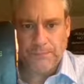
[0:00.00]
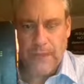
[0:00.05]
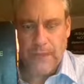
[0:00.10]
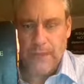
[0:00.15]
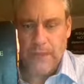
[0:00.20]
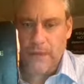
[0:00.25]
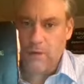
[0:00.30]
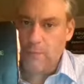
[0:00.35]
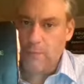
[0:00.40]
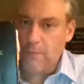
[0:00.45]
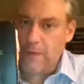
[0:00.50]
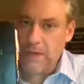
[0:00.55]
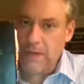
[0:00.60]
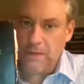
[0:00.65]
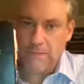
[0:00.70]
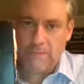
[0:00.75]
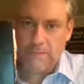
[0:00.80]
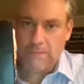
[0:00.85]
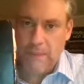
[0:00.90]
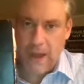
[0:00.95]
Now, you don't be
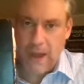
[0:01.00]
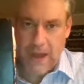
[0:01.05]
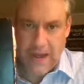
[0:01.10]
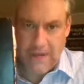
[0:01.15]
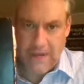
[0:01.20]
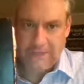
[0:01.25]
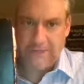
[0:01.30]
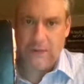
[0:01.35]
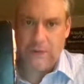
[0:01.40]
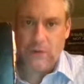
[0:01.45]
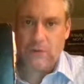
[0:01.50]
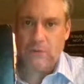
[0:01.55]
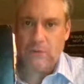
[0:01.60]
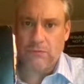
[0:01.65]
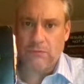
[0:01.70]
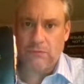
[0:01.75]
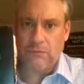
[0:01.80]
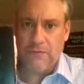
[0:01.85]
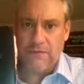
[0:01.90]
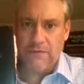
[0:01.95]
a
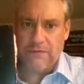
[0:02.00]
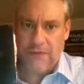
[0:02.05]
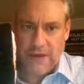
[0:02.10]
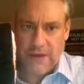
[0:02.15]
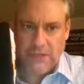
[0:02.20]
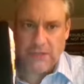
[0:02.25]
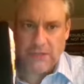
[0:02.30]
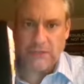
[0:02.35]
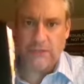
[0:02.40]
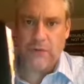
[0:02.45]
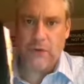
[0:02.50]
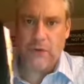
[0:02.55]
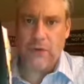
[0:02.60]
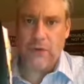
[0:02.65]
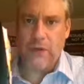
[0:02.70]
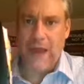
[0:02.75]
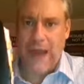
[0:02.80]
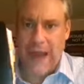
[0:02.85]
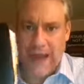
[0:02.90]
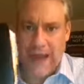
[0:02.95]
hateful,
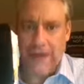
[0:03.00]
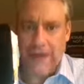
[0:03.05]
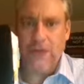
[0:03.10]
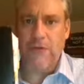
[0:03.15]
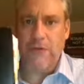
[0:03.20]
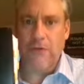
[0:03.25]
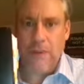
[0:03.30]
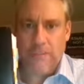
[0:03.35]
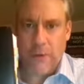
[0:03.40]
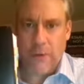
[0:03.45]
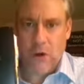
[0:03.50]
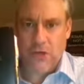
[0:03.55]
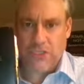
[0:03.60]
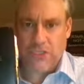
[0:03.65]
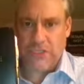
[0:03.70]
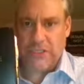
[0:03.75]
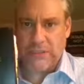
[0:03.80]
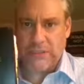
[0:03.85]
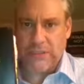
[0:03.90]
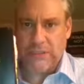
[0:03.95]
revengeful, angry
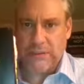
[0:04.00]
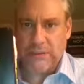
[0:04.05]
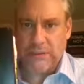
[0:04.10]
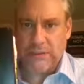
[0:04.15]
person,